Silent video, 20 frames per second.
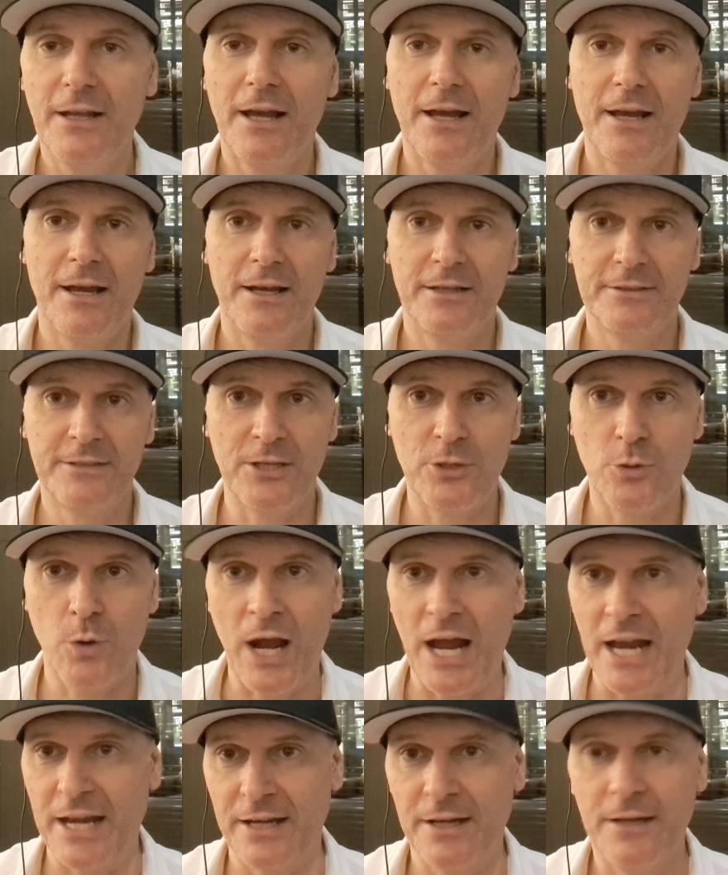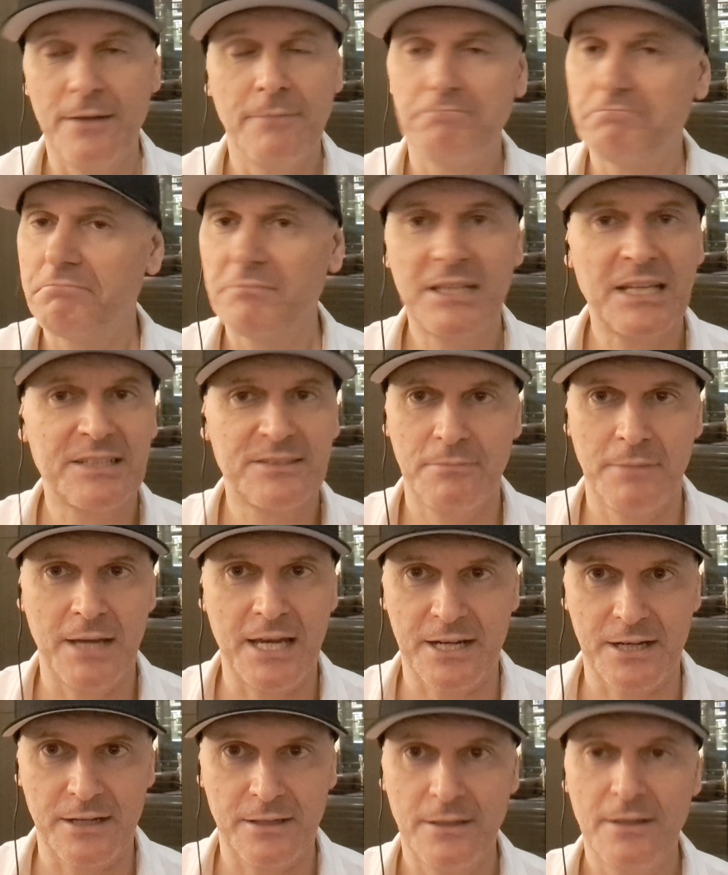the yuan, doesn't
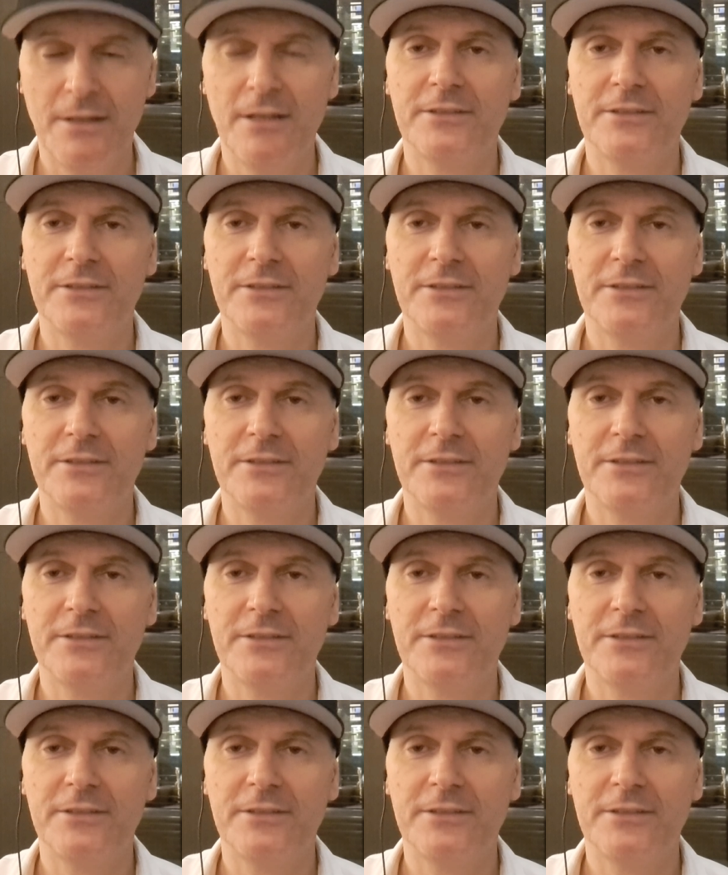matter.